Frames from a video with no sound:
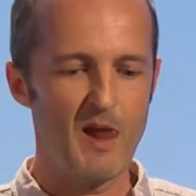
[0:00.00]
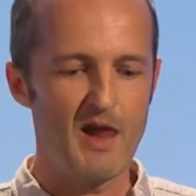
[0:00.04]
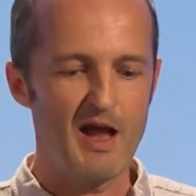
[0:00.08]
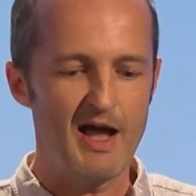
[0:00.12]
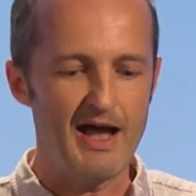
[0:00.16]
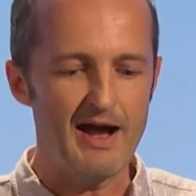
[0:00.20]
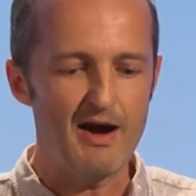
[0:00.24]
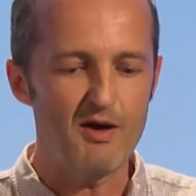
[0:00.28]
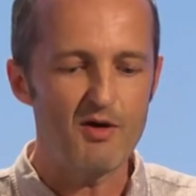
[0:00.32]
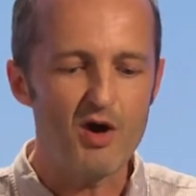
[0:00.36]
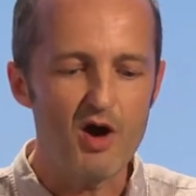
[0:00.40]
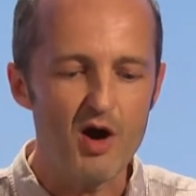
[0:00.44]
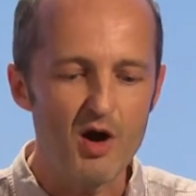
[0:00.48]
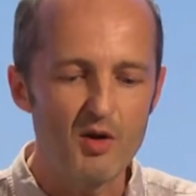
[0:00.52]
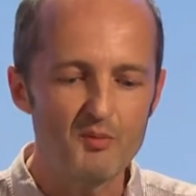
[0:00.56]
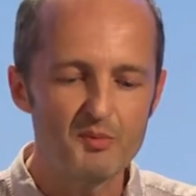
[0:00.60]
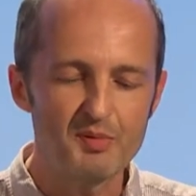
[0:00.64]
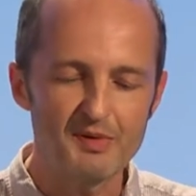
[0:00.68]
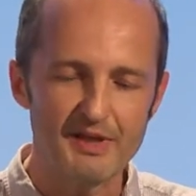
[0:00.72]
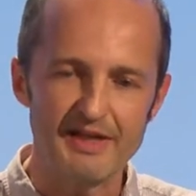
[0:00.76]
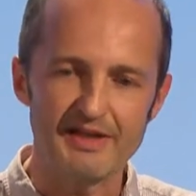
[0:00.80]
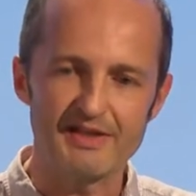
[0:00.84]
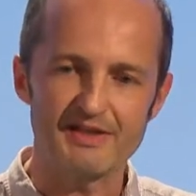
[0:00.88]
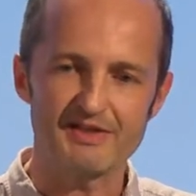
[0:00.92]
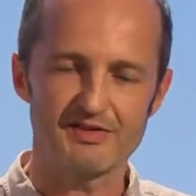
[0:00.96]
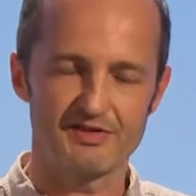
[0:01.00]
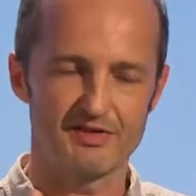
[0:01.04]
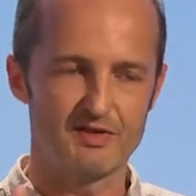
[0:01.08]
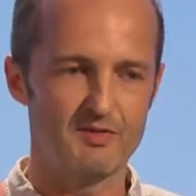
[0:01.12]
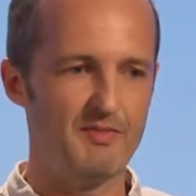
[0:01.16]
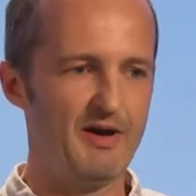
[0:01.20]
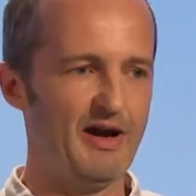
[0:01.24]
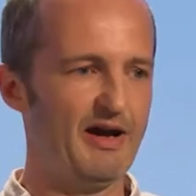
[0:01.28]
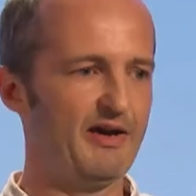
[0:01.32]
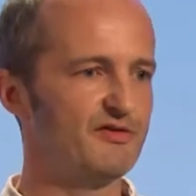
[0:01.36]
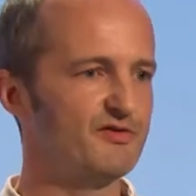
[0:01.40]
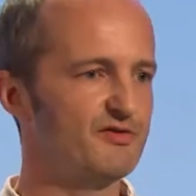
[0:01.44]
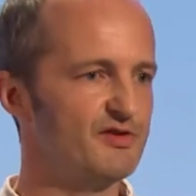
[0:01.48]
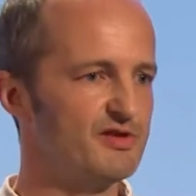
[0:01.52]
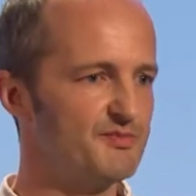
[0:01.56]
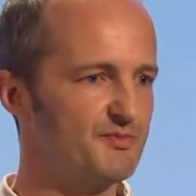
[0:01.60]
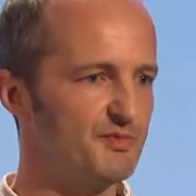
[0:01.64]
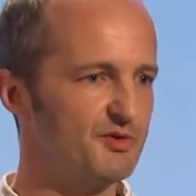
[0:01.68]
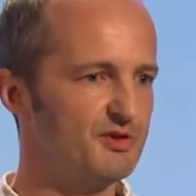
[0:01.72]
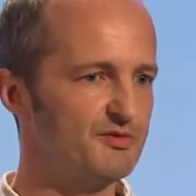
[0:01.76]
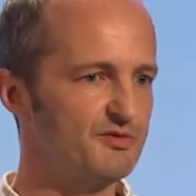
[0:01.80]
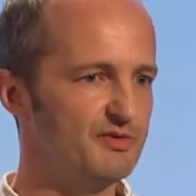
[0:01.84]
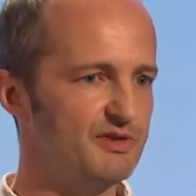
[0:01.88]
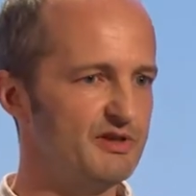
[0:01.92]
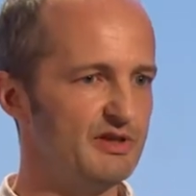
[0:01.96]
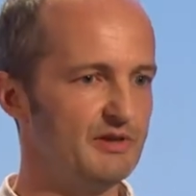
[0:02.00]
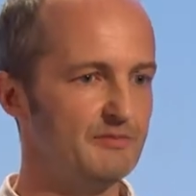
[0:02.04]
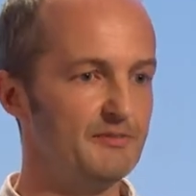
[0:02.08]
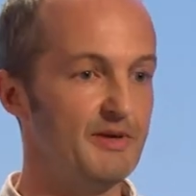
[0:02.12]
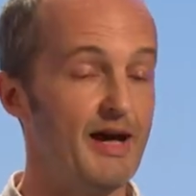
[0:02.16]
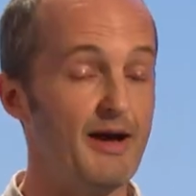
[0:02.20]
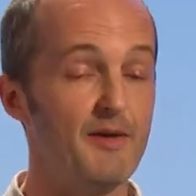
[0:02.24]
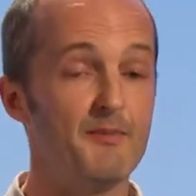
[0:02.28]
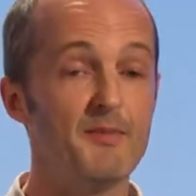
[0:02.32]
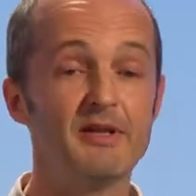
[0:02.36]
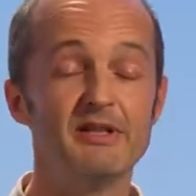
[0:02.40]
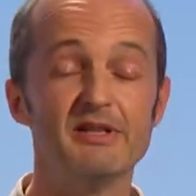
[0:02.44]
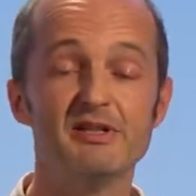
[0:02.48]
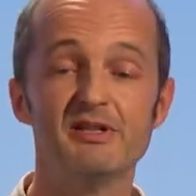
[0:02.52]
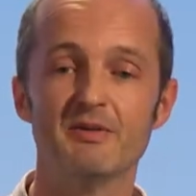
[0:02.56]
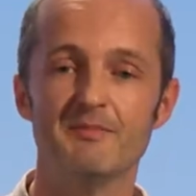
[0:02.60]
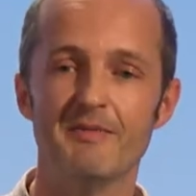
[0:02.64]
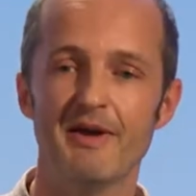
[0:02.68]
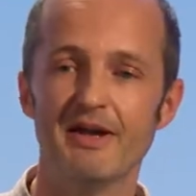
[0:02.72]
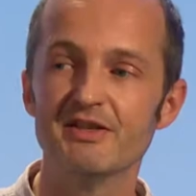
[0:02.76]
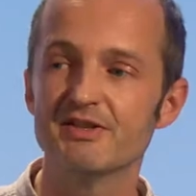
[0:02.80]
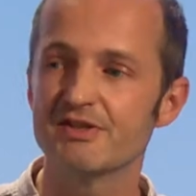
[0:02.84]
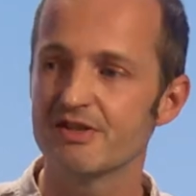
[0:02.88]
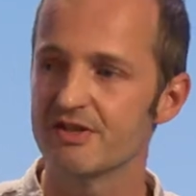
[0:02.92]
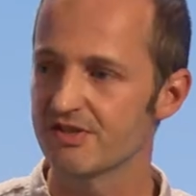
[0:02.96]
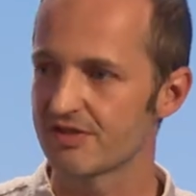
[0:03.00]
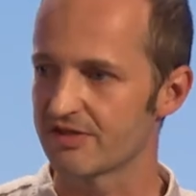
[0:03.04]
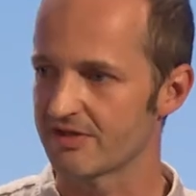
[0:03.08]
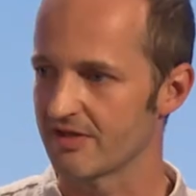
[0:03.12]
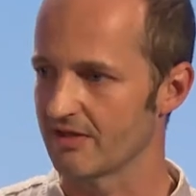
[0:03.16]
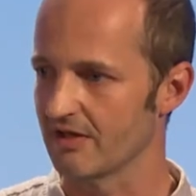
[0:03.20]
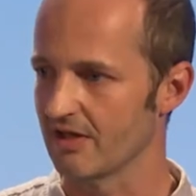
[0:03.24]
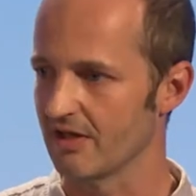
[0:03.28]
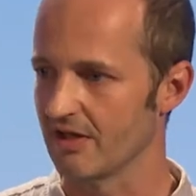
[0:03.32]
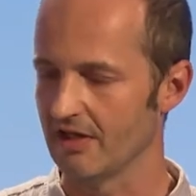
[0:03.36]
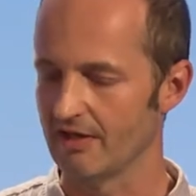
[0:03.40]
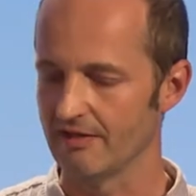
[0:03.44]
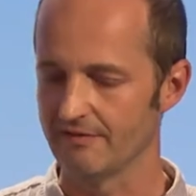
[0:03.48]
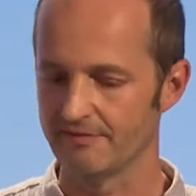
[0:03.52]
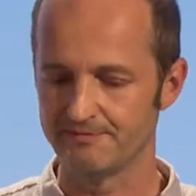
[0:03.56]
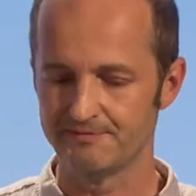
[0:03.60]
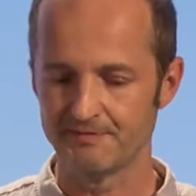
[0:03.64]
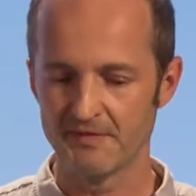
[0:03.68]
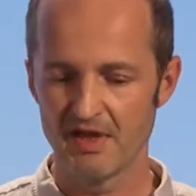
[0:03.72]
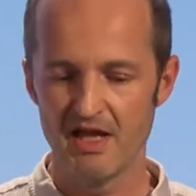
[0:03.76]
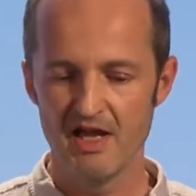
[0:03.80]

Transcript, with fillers: How complex are the boundaries between them? How many dimensions do they have?